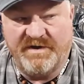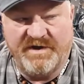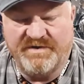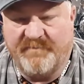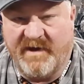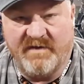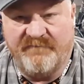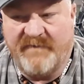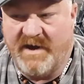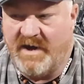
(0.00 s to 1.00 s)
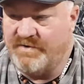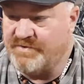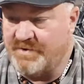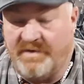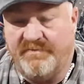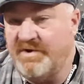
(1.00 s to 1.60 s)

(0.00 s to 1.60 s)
these big events or even the